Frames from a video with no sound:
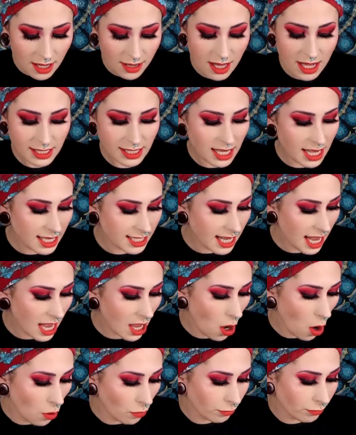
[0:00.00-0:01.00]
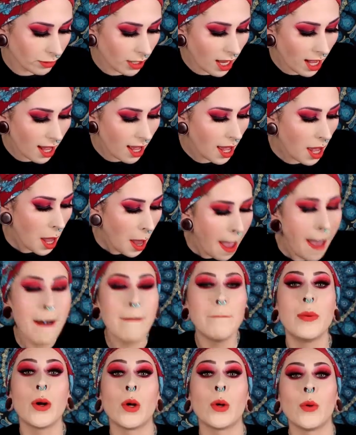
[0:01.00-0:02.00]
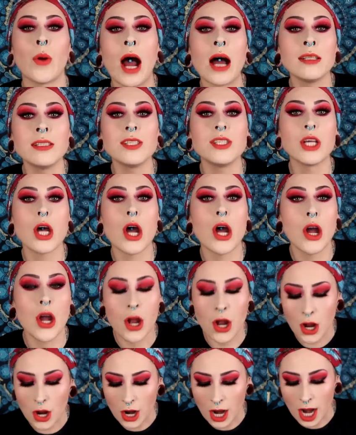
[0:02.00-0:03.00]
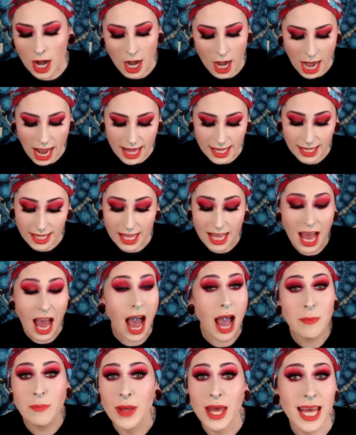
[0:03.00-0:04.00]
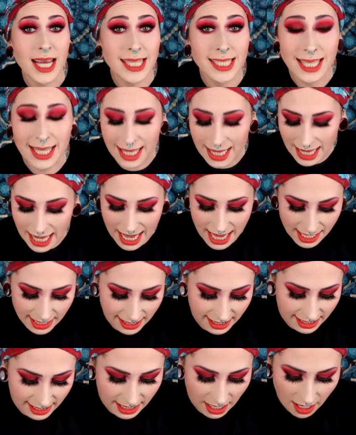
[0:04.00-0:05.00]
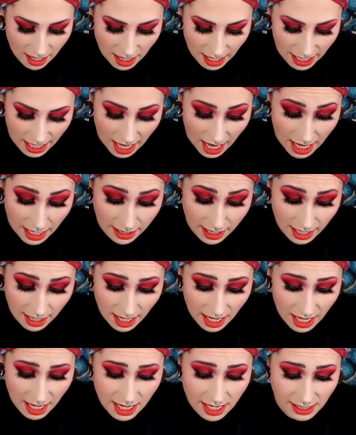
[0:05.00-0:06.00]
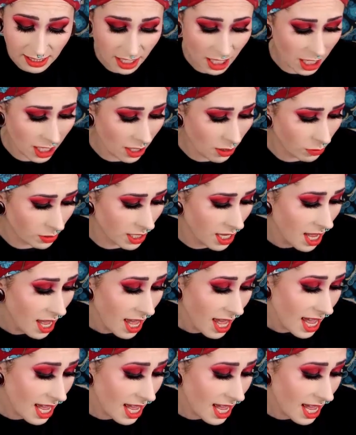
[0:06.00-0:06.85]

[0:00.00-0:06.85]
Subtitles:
This is a Ofra bronzer, and I picked this, and I think it is cute.